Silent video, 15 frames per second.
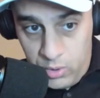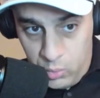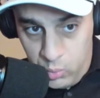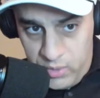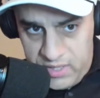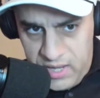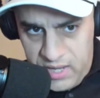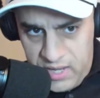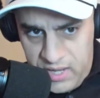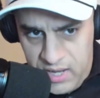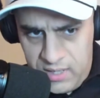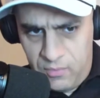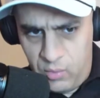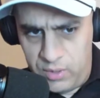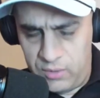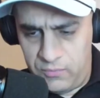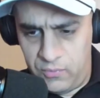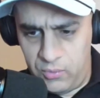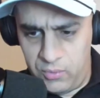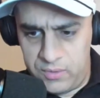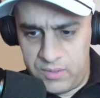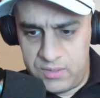weekend. Have a
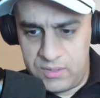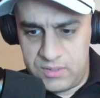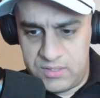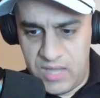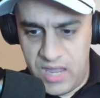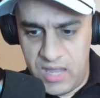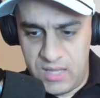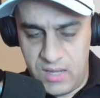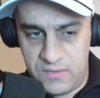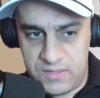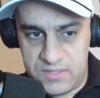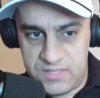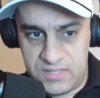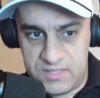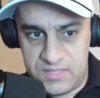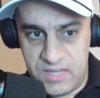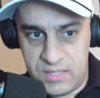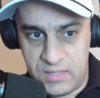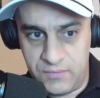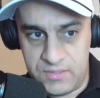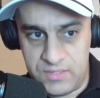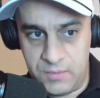wonderful day,
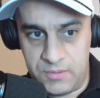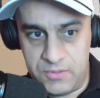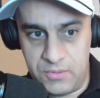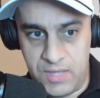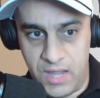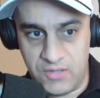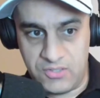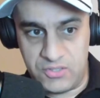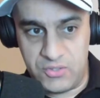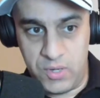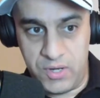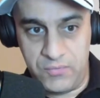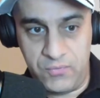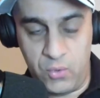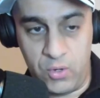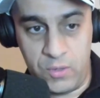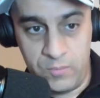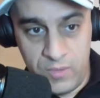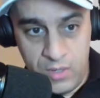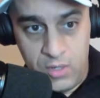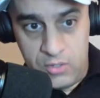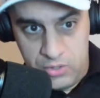16th of December,
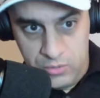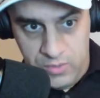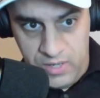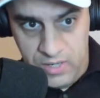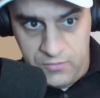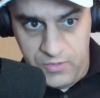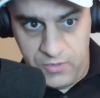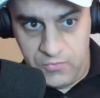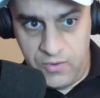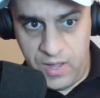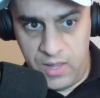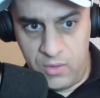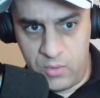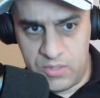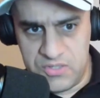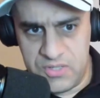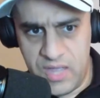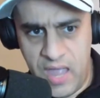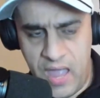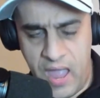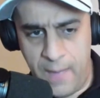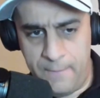2024. To my NFL
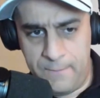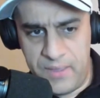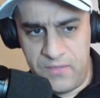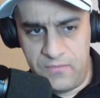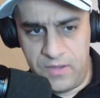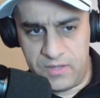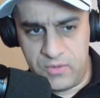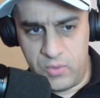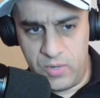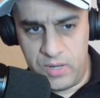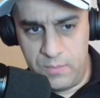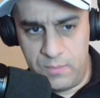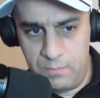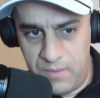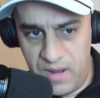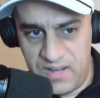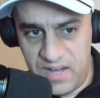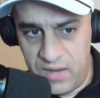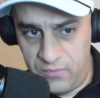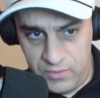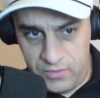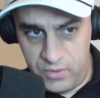followers, happy Victory
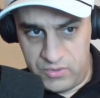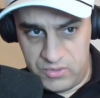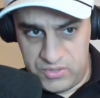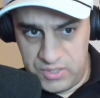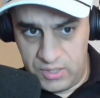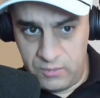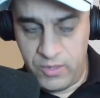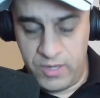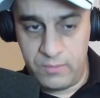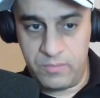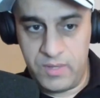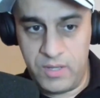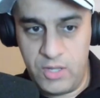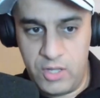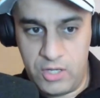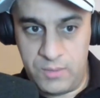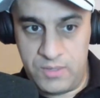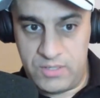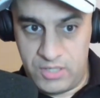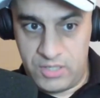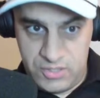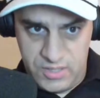Monday for those who celebrate. We'll
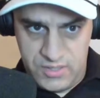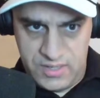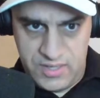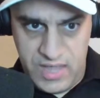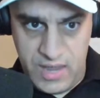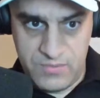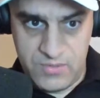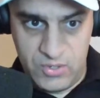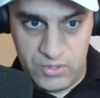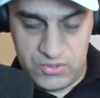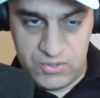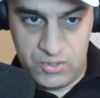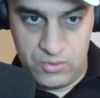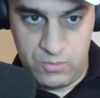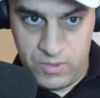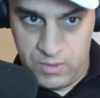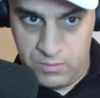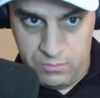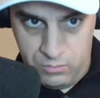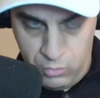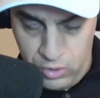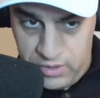be touching on the games also,
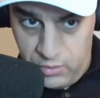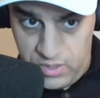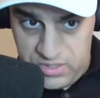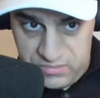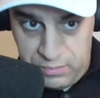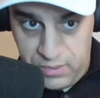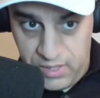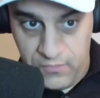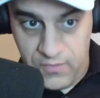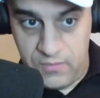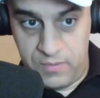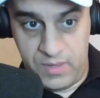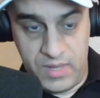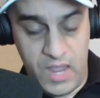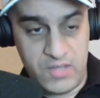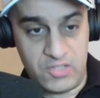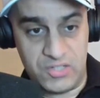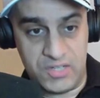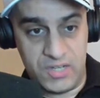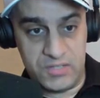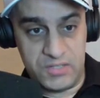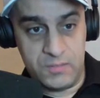only the ones with playoff
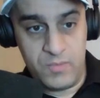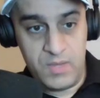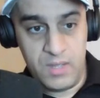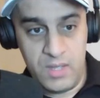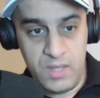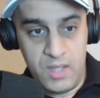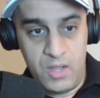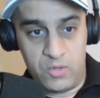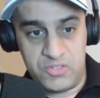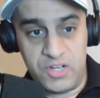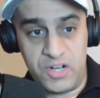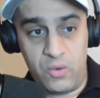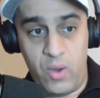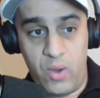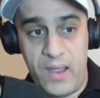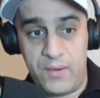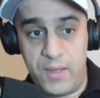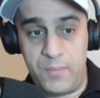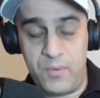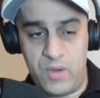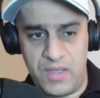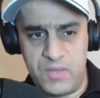implications because we're starting to
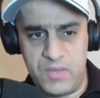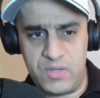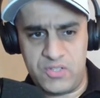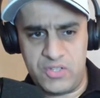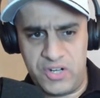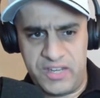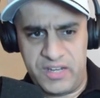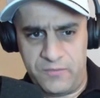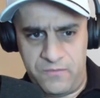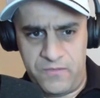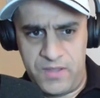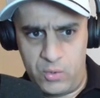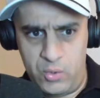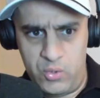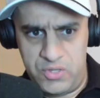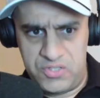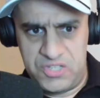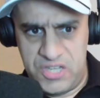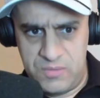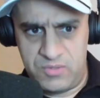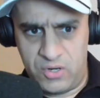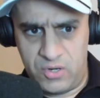round up. I think we're starting to get a feel who the
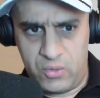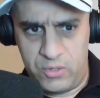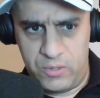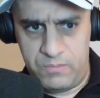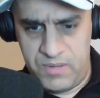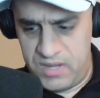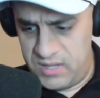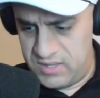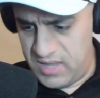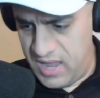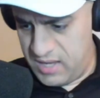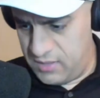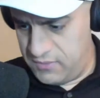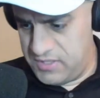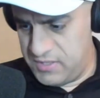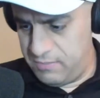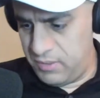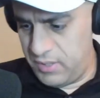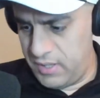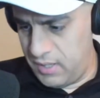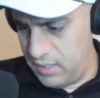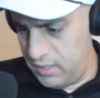teams are going to be in the AFC
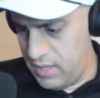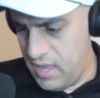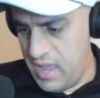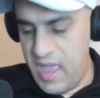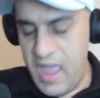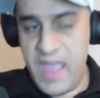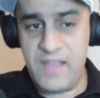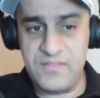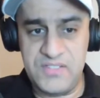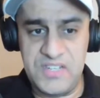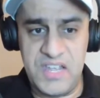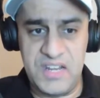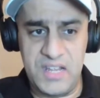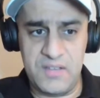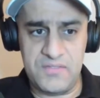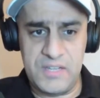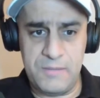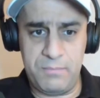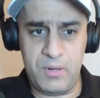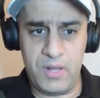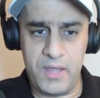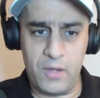and
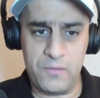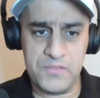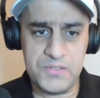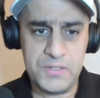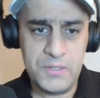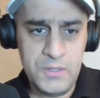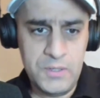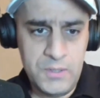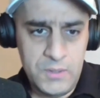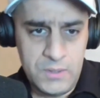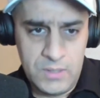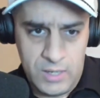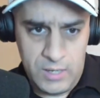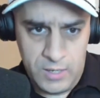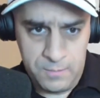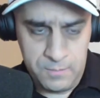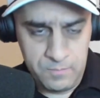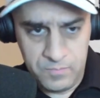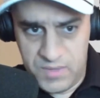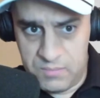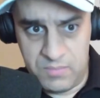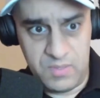NFC playoffs. Uh,
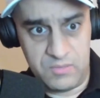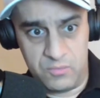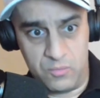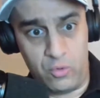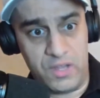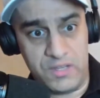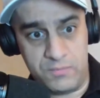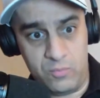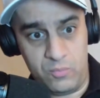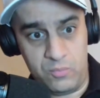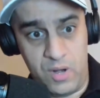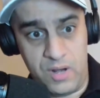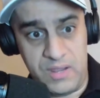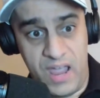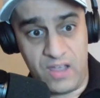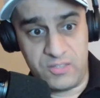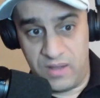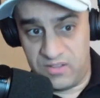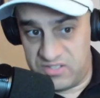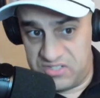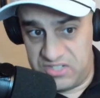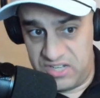more or less, now it's
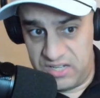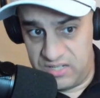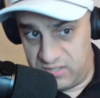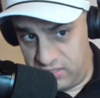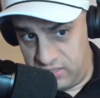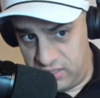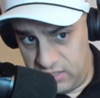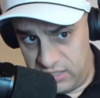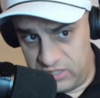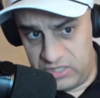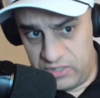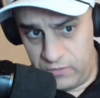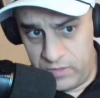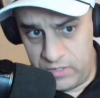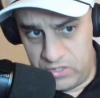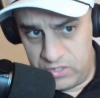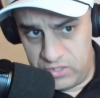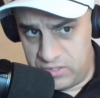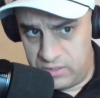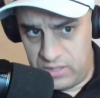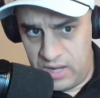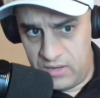about seedings and clinching
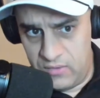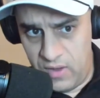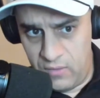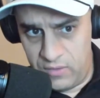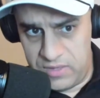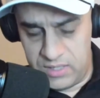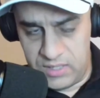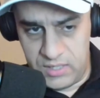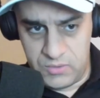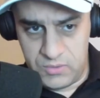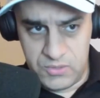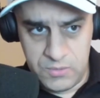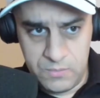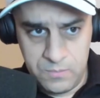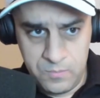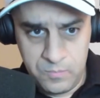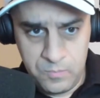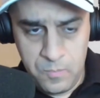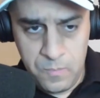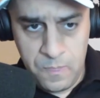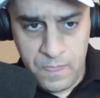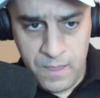divisions and everything else.
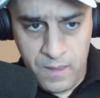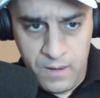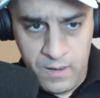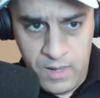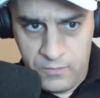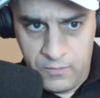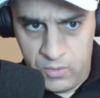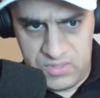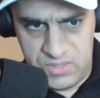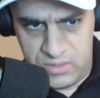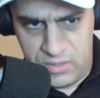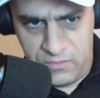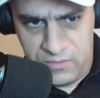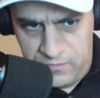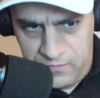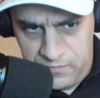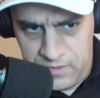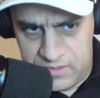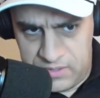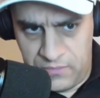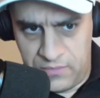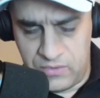Now, of course,
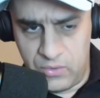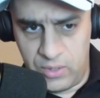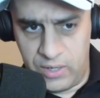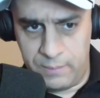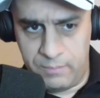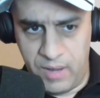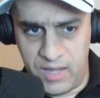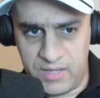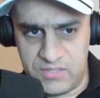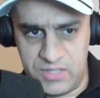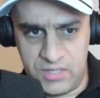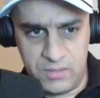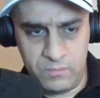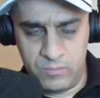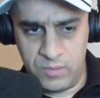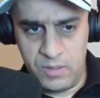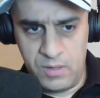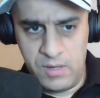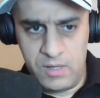the stuff that's going on in boxing,